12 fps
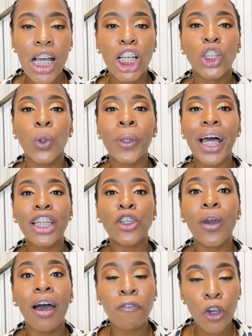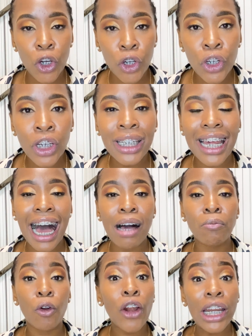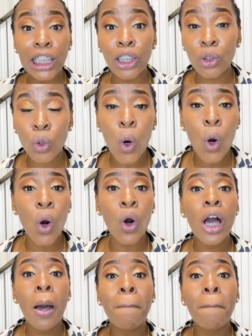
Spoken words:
so that you have good credit score,